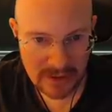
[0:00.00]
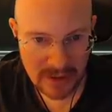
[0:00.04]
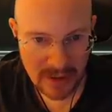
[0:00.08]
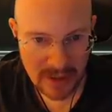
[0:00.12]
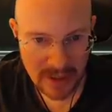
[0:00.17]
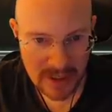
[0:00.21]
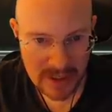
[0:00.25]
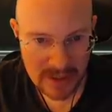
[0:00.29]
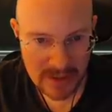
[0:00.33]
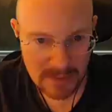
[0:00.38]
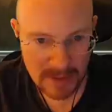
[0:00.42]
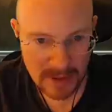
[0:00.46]

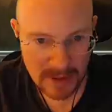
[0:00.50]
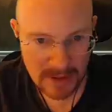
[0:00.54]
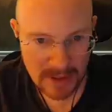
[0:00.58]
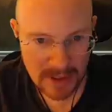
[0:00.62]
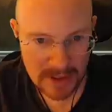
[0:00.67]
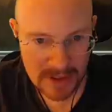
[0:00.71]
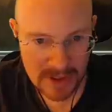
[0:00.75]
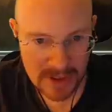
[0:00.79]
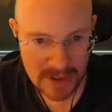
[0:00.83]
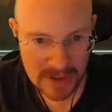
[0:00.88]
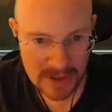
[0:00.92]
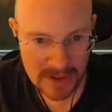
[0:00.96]
I swear I
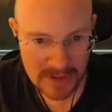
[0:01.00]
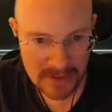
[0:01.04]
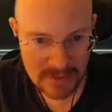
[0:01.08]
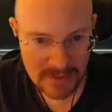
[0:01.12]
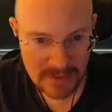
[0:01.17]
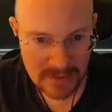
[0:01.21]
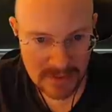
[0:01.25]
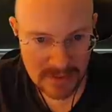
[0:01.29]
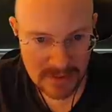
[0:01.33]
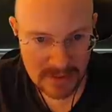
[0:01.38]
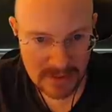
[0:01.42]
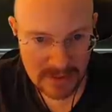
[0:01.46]
just
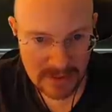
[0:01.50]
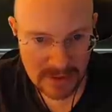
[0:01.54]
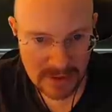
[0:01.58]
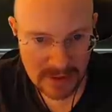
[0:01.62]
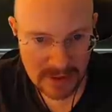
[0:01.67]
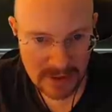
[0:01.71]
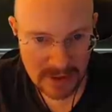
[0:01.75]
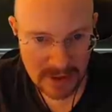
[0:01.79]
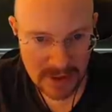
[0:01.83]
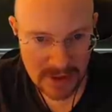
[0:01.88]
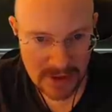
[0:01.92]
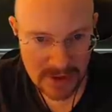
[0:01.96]

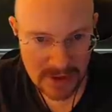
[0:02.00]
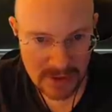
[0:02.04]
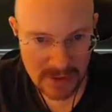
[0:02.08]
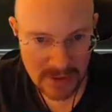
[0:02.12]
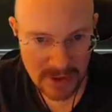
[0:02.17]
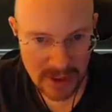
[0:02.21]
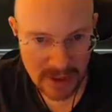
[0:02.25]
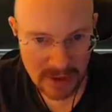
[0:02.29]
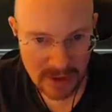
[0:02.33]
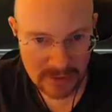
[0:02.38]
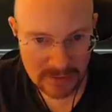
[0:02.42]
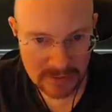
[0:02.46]
cleaned you
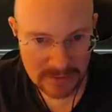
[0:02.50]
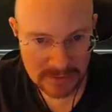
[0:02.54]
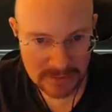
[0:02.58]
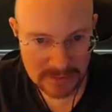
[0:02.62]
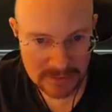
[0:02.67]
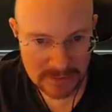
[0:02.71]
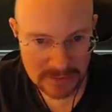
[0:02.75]
out.